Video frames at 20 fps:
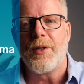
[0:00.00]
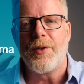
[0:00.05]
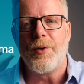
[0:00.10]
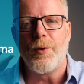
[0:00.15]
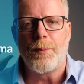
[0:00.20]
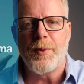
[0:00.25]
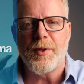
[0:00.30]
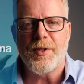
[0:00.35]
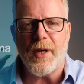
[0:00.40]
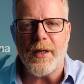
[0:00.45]

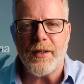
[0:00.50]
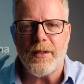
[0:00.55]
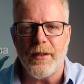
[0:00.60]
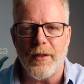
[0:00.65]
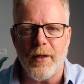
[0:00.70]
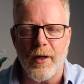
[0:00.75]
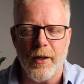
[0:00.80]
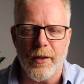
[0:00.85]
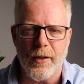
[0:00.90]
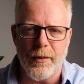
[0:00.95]
you present an
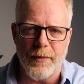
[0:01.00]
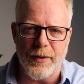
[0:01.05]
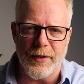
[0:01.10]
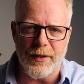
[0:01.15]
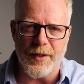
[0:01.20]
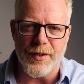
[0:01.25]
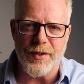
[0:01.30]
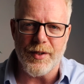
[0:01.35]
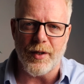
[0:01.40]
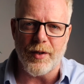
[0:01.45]
argument
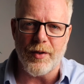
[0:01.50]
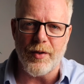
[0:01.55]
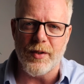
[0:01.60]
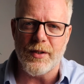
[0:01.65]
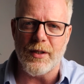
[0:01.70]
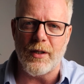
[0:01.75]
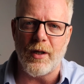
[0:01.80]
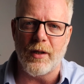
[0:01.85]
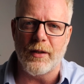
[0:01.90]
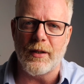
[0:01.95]
that goes
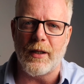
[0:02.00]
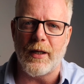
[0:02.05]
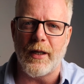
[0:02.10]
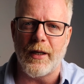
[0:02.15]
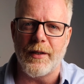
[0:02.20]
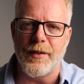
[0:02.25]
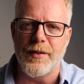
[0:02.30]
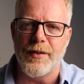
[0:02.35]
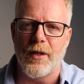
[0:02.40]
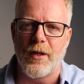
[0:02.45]
along the
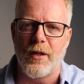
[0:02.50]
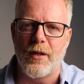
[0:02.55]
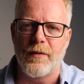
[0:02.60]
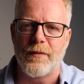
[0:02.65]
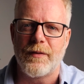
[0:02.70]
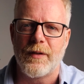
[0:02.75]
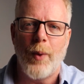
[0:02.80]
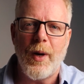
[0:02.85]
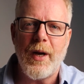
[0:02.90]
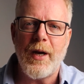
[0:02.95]
lines
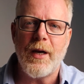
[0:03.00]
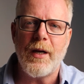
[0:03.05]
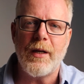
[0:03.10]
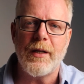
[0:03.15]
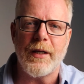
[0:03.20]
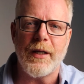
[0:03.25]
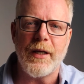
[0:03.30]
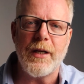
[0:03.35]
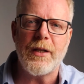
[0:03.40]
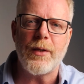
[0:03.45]
of,
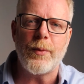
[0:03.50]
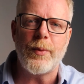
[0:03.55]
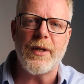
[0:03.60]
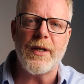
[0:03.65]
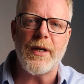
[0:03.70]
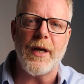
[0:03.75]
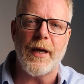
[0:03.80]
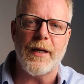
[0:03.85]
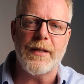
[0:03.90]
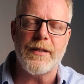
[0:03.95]
well, either
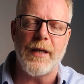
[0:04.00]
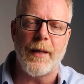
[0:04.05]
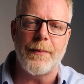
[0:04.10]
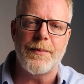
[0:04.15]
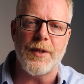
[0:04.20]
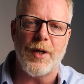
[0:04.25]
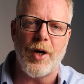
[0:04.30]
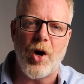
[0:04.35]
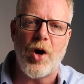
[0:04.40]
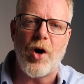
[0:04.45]
we
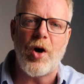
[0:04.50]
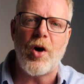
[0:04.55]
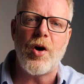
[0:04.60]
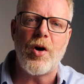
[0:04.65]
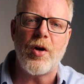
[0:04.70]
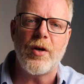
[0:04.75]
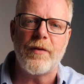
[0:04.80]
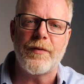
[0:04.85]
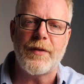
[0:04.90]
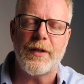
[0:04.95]
accept
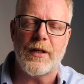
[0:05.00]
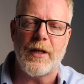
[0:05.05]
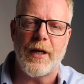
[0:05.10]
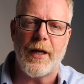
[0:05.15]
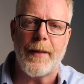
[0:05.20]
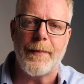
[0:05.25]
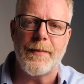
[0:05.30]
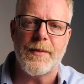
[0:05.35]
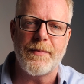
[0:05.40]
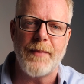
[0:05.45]
all of the
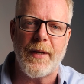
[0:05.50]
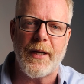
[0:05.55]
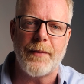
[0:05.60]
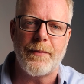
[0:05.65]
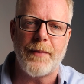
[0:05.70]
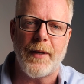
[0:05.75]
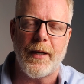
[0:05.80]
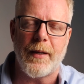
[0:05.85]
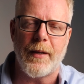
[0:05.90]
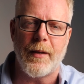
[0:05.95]
claims made
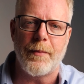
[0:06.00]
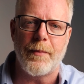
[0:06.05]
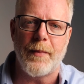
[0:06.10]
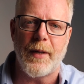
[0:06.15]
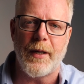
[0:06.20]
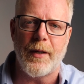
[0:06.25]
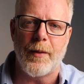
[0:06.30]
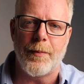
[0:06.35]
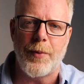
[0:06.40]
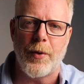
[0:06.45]
by
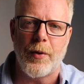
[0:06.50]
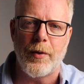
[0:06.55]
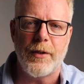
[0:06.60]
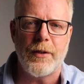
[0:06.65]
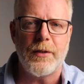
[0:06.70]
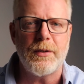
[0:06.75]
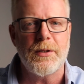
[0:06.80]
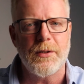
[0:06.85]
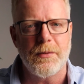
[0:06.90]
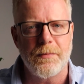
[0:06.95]
my
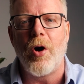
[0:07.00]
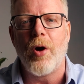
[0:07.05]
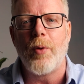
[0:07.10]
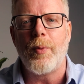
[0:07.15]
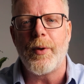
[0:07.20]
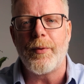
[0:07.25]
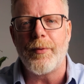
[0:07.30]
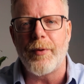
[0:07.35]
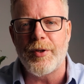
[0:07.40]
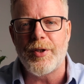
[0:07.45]
opponent, or
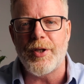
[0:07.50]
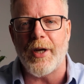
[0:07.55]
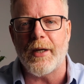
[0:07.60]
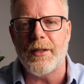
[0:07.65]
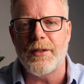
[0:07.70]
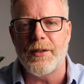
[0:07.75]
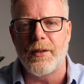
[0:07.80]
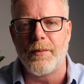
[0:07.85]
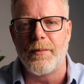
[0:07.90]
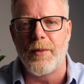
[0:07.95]
we
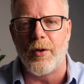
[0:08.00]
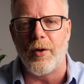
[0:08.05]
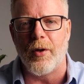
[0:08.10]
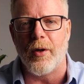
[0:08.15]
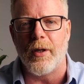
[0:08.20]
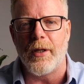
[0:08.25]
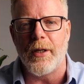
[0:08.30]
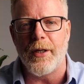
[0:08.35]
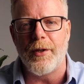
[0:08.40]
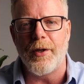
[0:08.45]
reject them
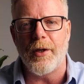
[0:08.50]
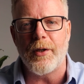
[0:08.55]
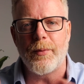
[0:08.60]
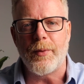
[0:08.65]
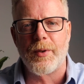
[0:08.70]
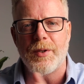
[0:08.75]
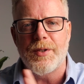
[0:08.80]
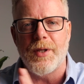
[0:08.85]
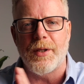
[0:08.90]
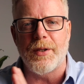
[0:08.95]
all. In other
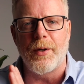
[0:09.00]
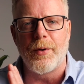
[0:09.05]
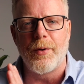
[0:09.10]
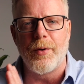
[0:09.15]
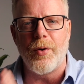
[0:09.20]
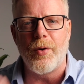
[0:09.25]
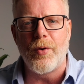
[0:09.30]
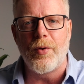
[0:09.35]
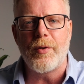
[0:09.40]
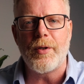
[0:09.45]
words, that there
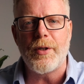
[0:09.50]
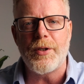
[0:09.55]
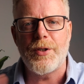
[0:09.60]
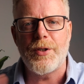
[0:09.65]
are only